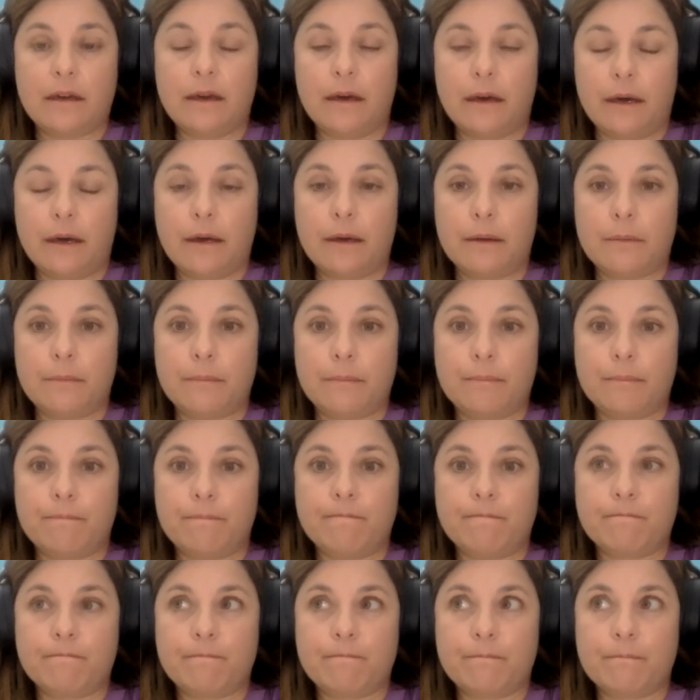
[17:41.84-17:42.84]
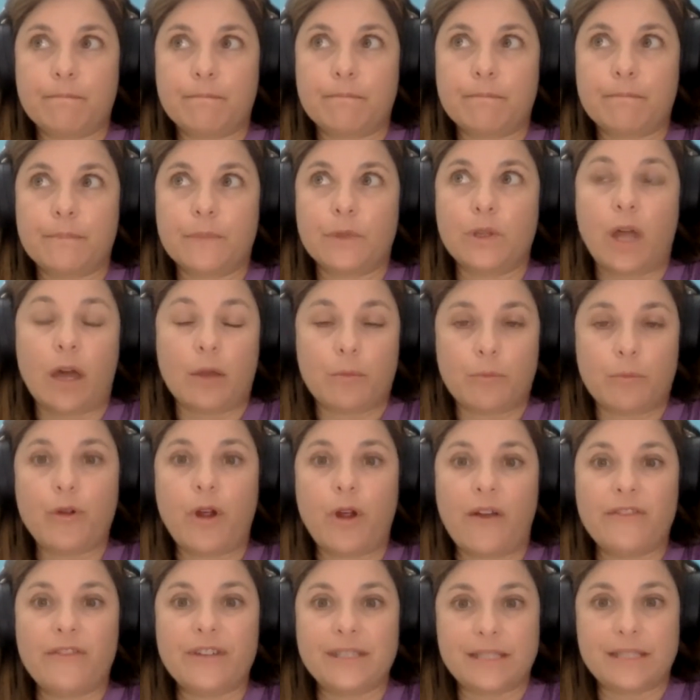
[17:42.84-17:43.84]

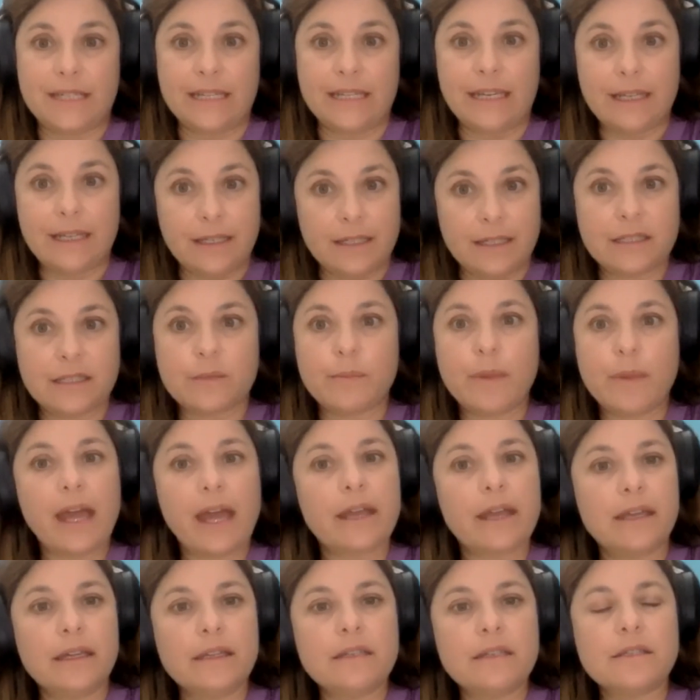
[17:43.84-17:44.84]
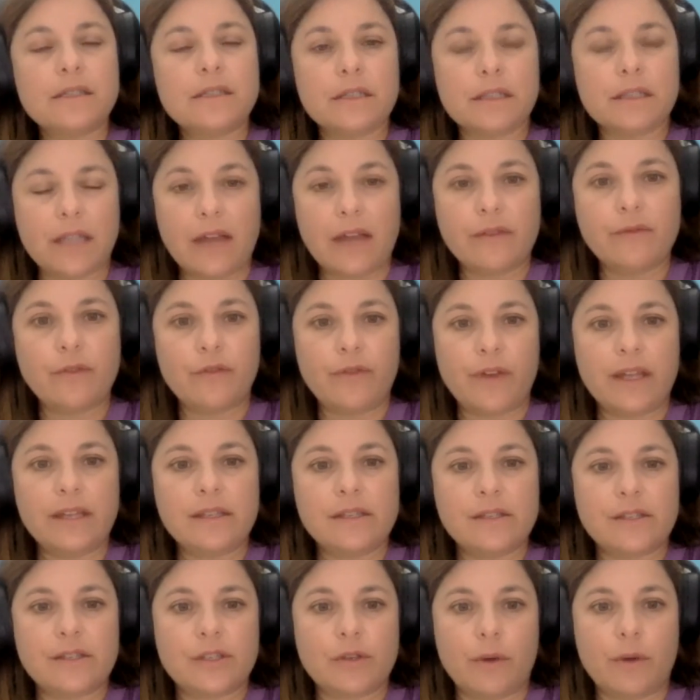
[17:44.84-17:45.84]
nonprofits to ease back into live
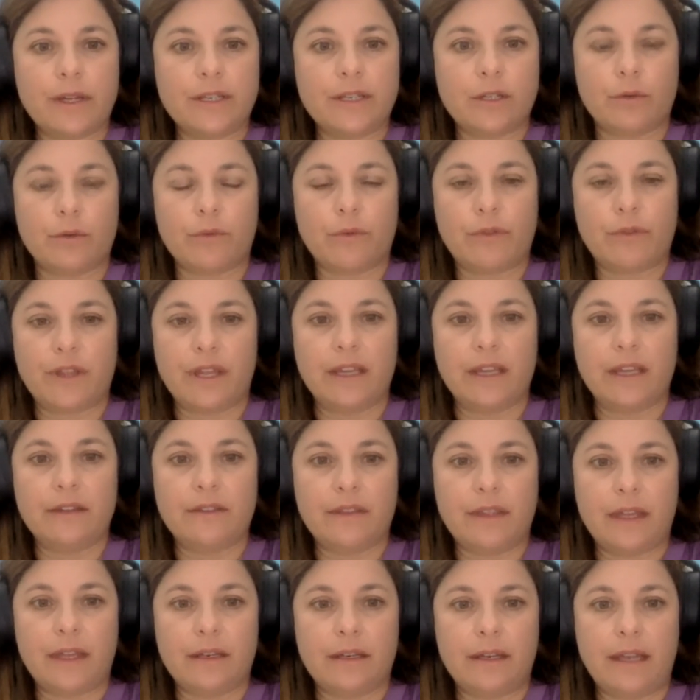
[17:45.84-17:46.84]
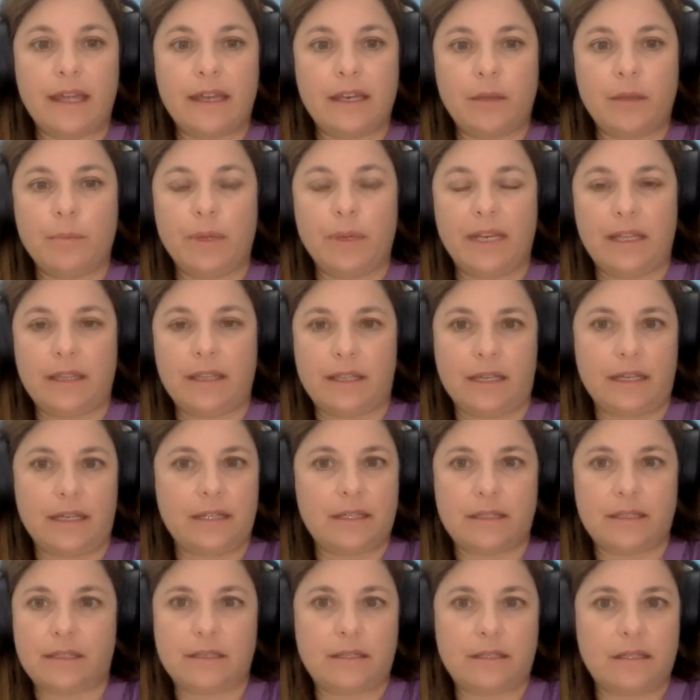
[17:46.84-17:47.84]
events. So I don't think that anybody
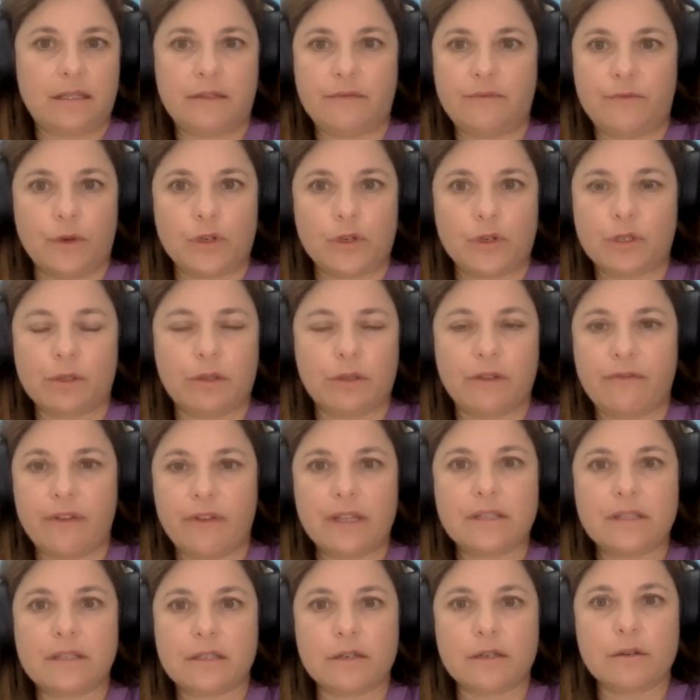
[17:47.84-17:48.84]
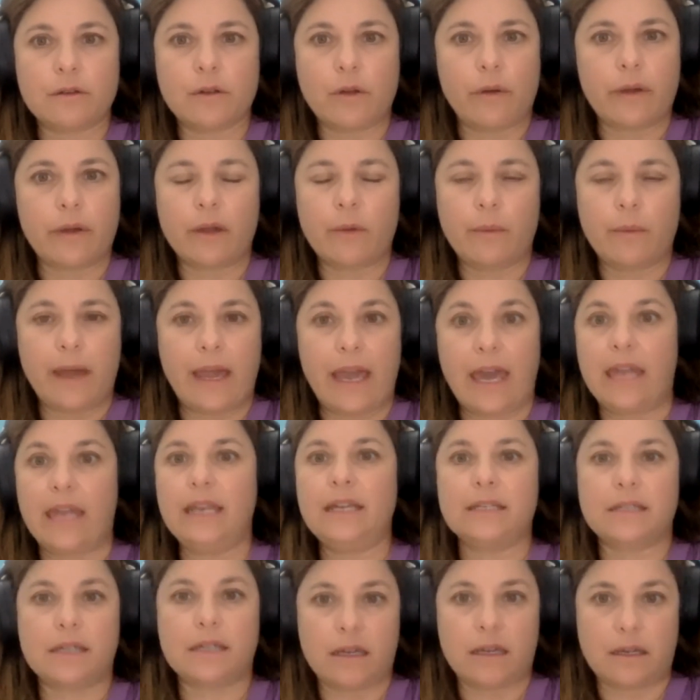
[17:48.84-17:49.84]
thinks that virtual events are going away
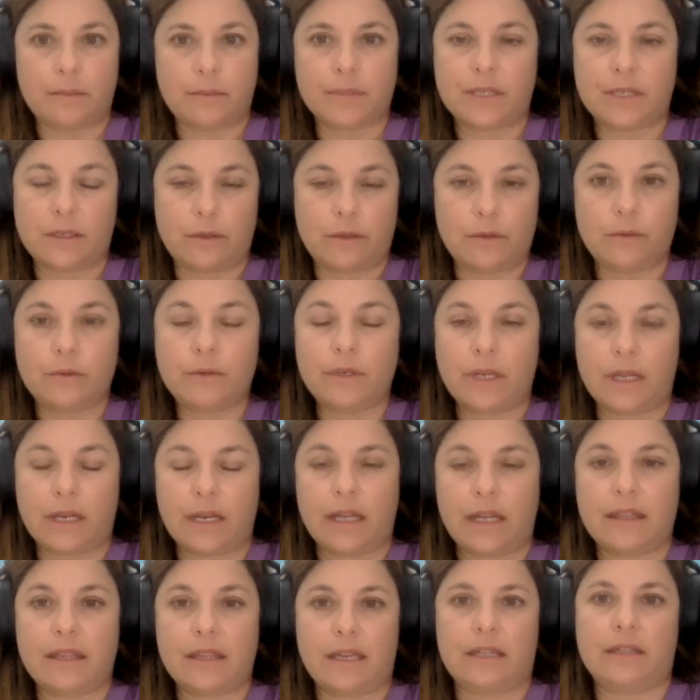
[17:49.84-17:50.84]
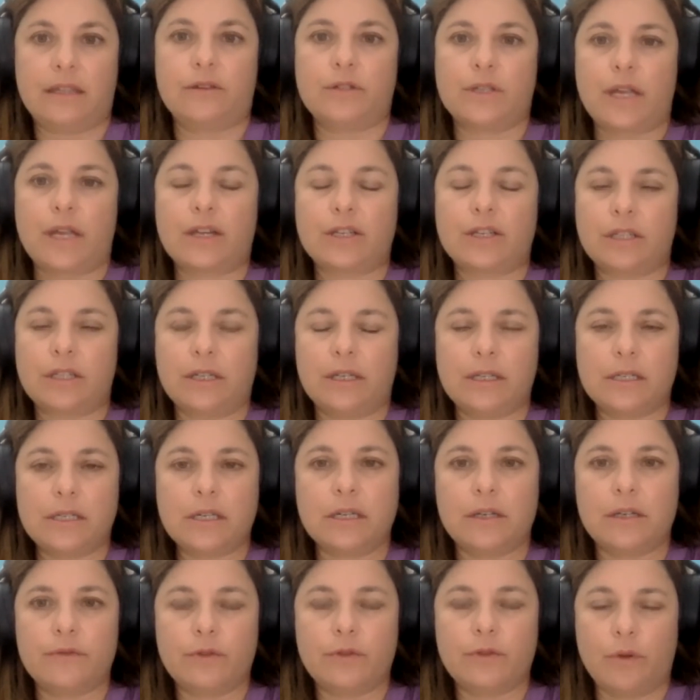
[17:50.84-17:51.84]
anytime soon. And I think there's actually a
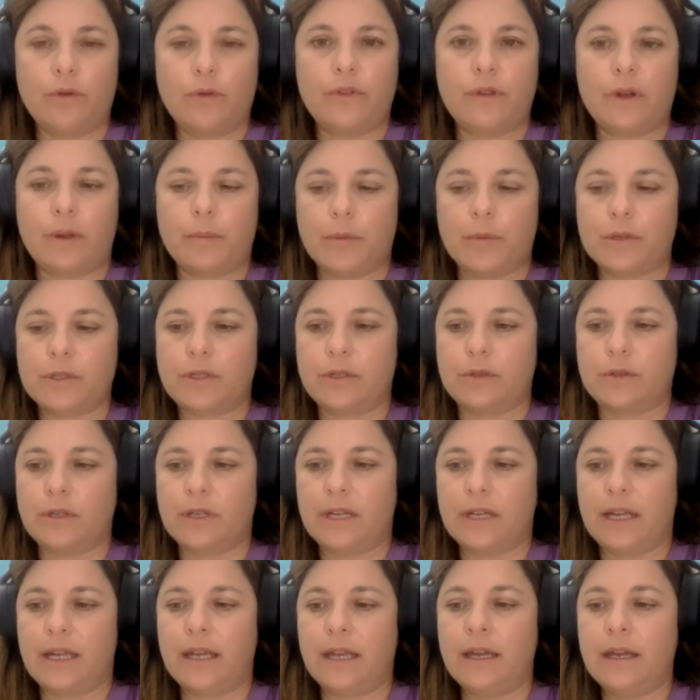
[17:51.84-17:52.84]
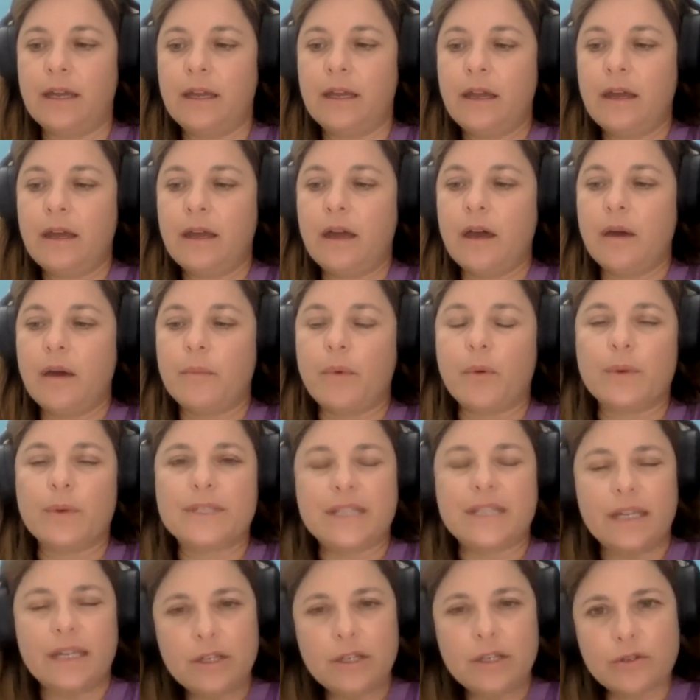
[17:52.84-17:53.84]
ton of growth opportunity. But
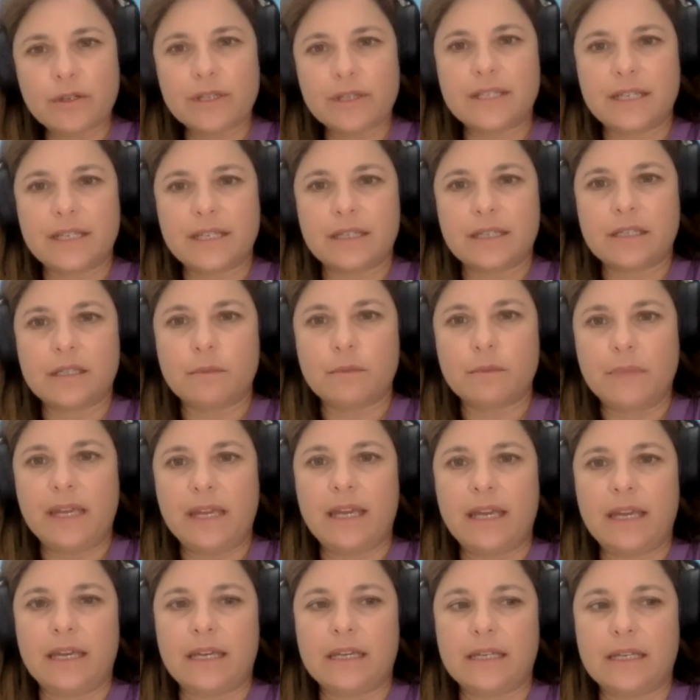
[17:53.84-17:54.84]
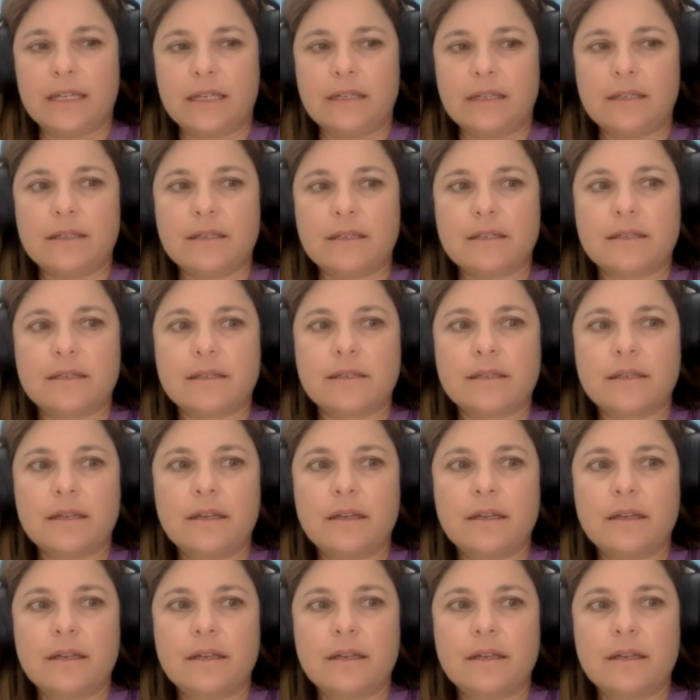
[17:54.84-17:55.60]
what's interesting to me is